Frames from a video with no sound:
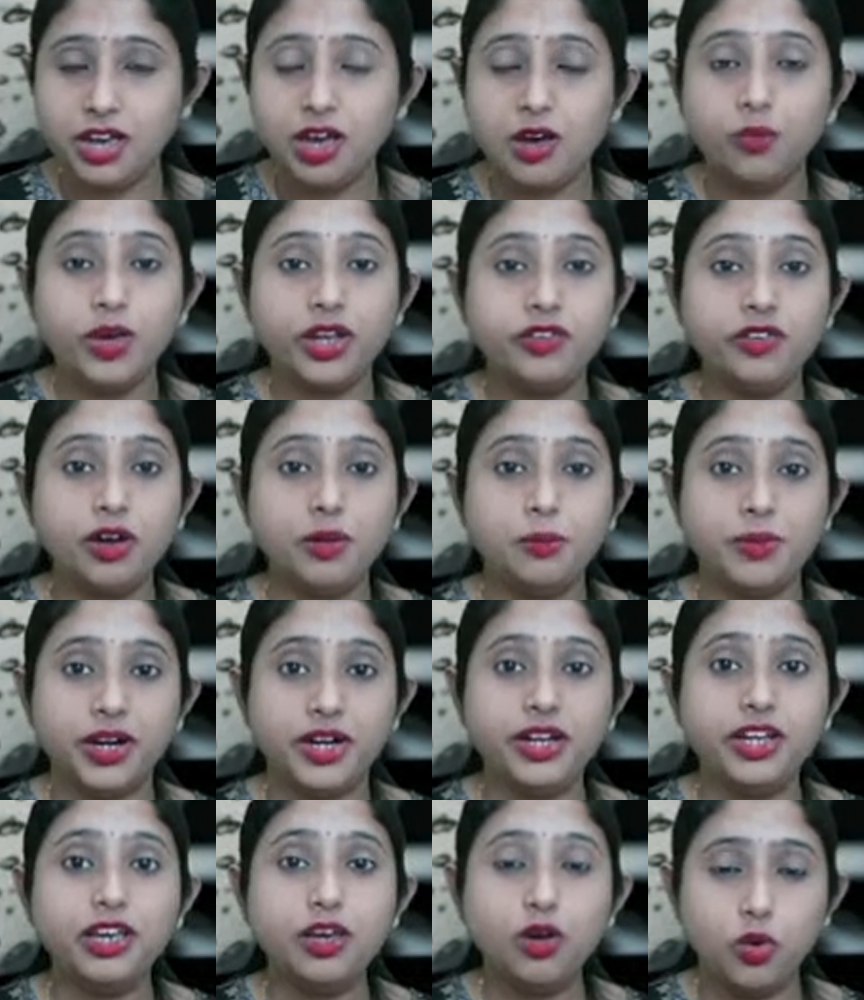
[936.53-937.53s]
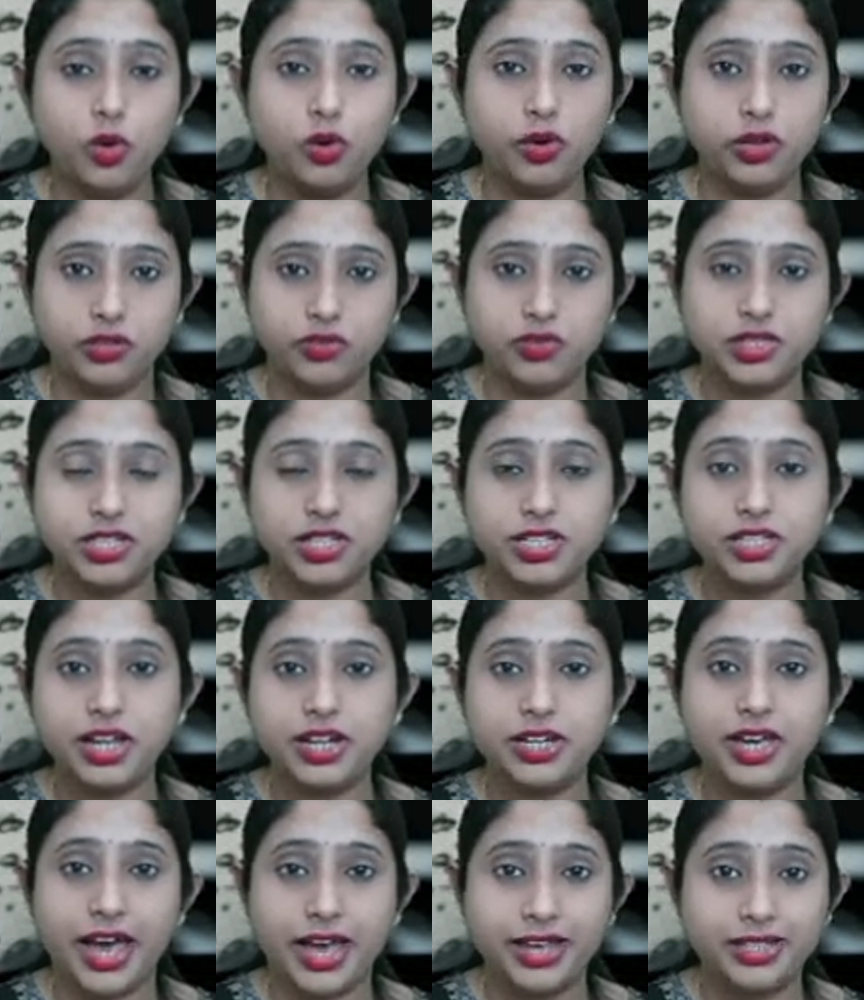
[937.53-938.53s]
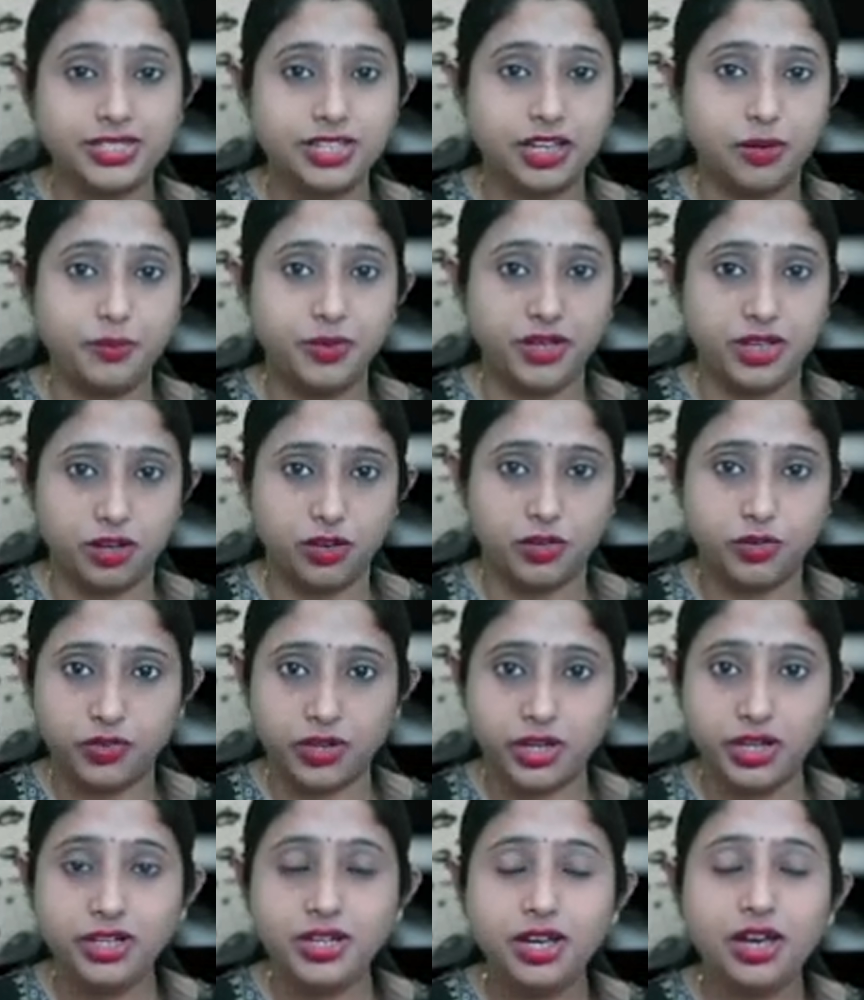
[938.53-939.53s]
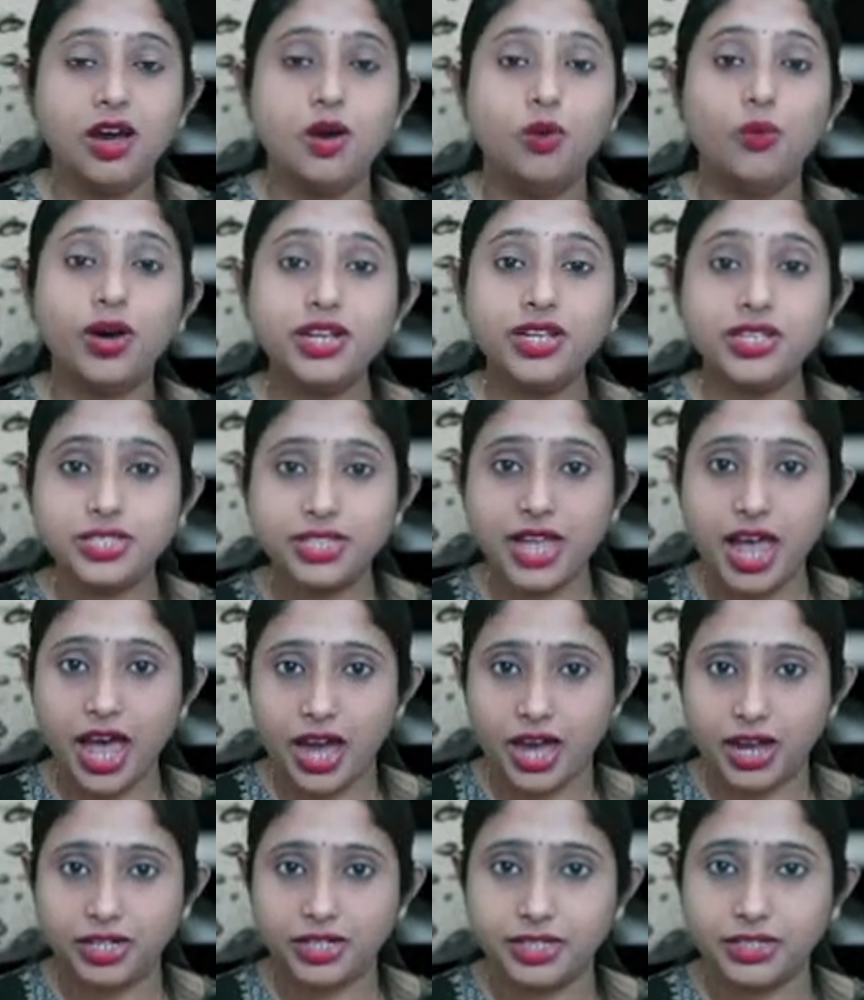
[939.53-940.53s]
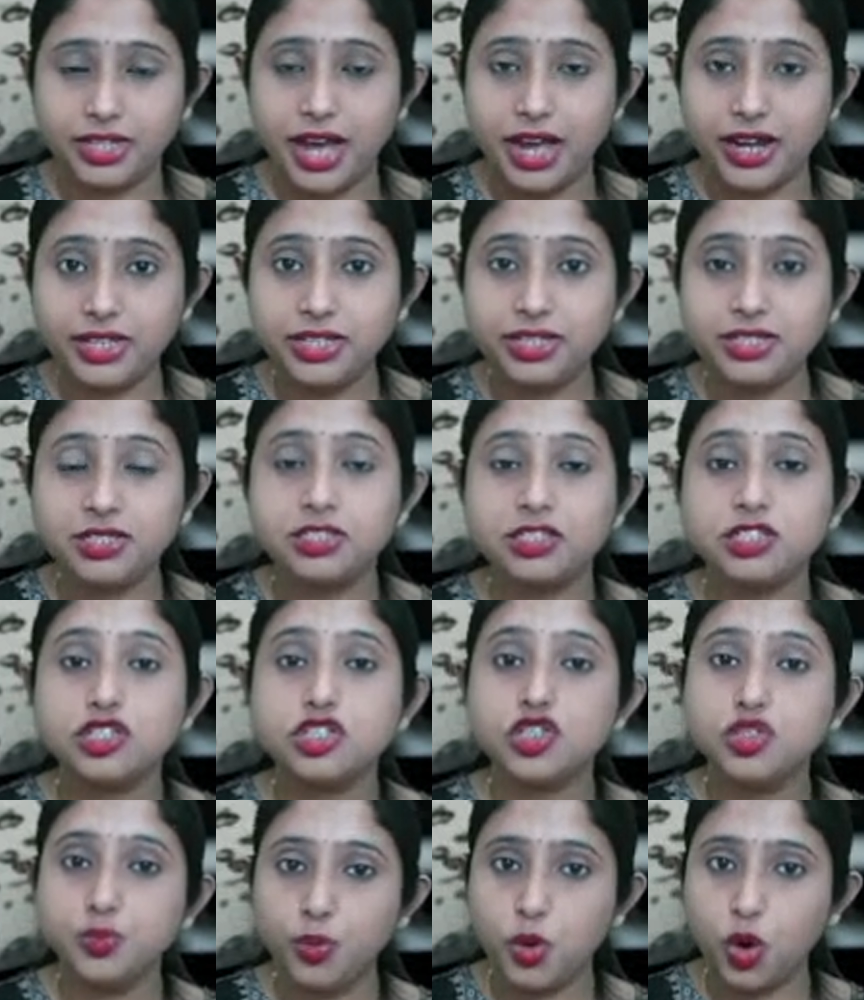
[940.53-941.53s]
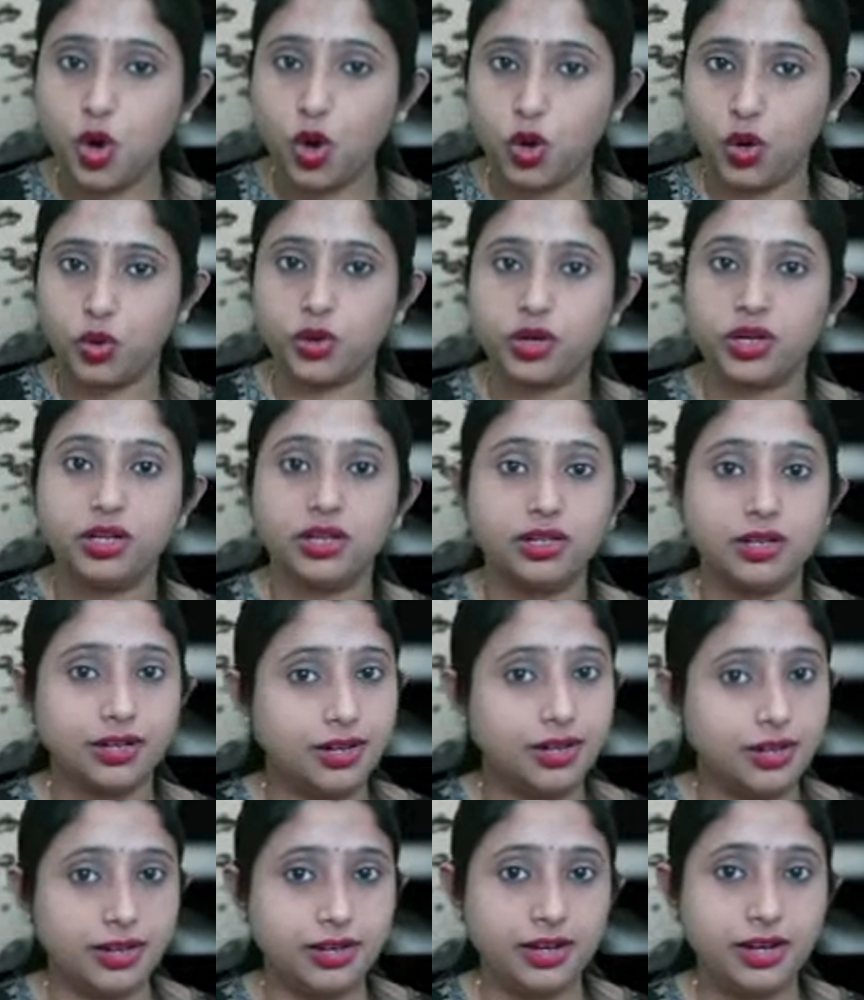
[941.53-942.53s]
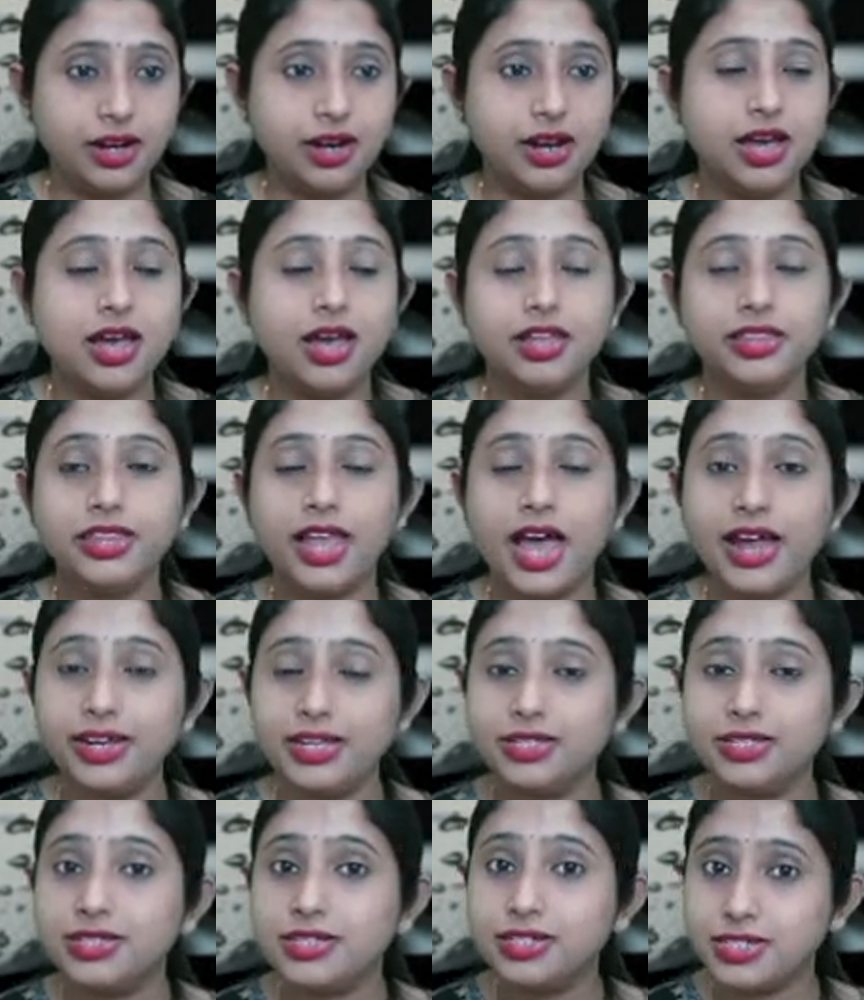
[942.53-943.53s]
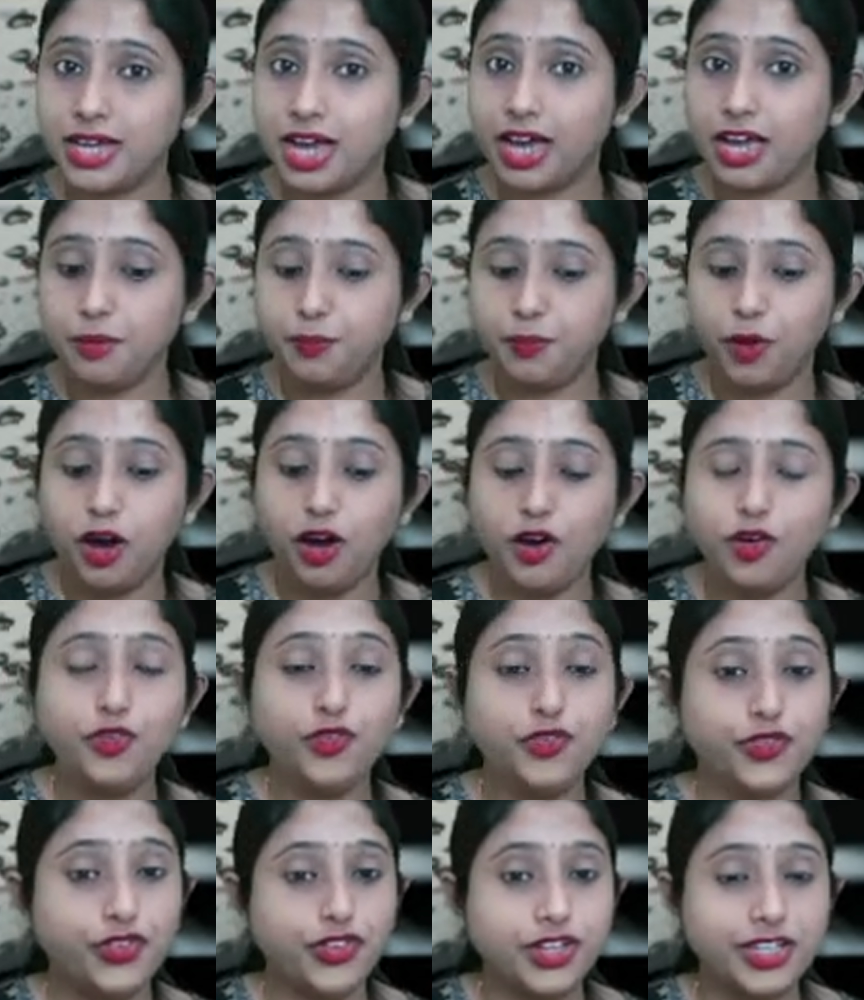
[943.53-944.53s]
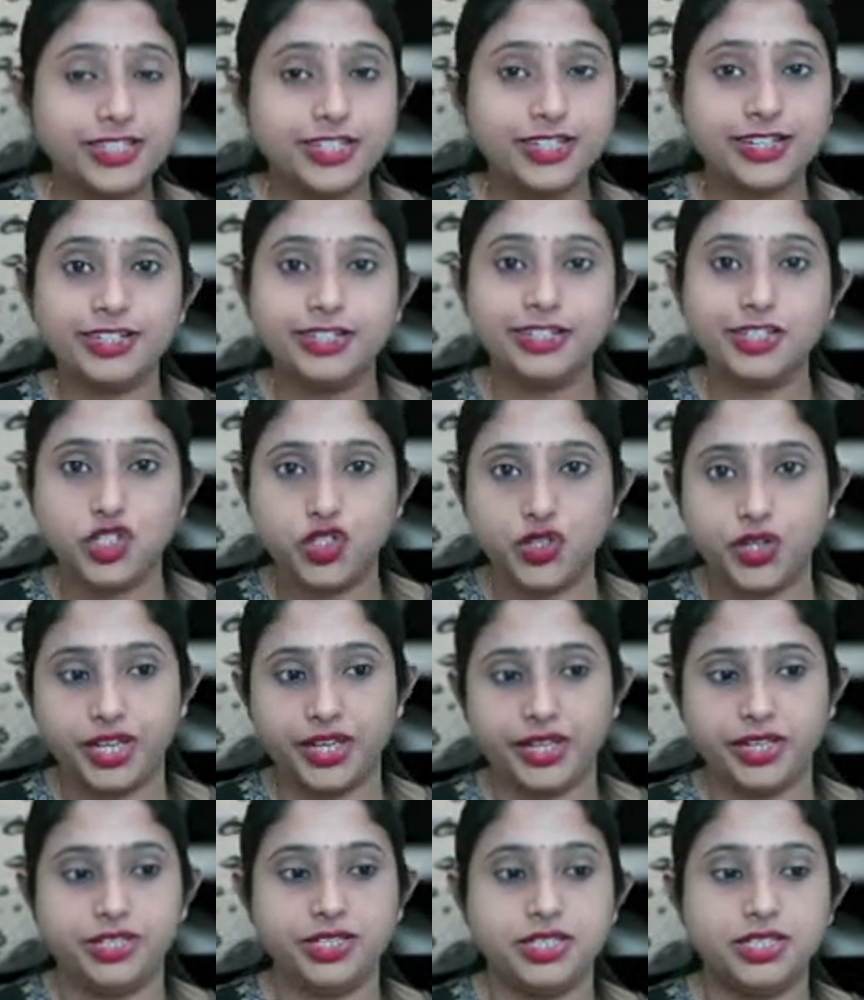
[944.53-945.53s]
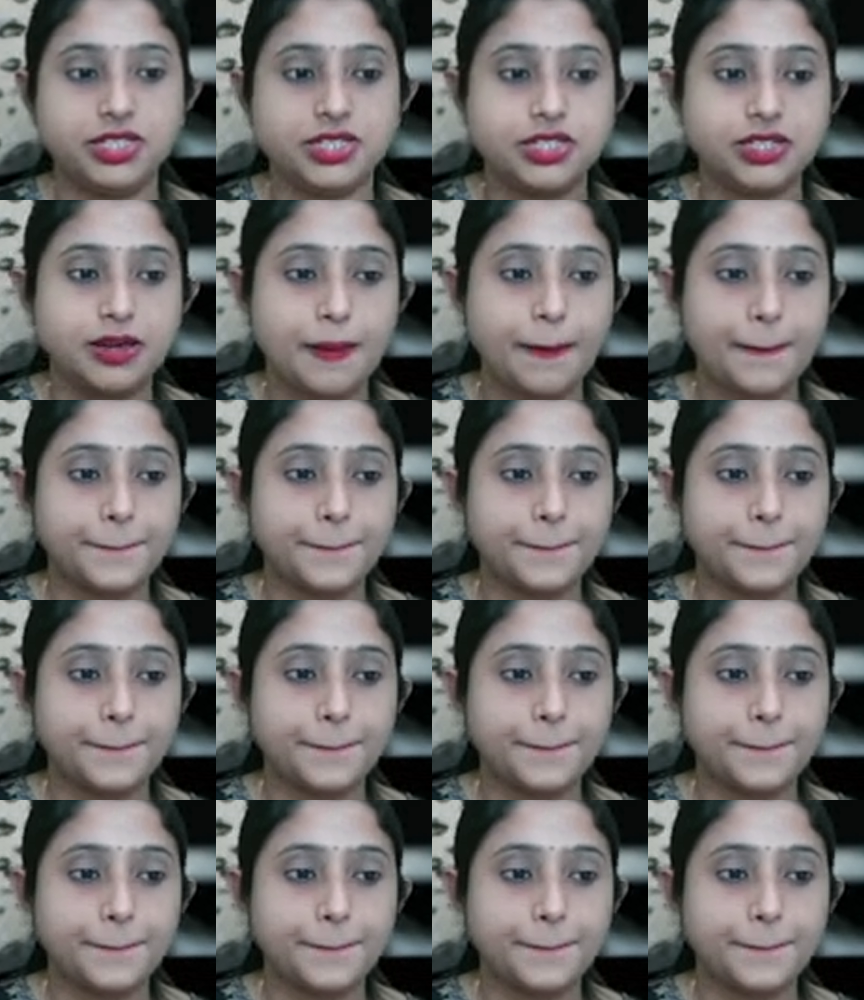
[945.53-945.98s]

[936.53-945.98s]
When you're burning wood, you see that gas coming out, right? What is that? That is smoke. Clear? That is a type of physical change.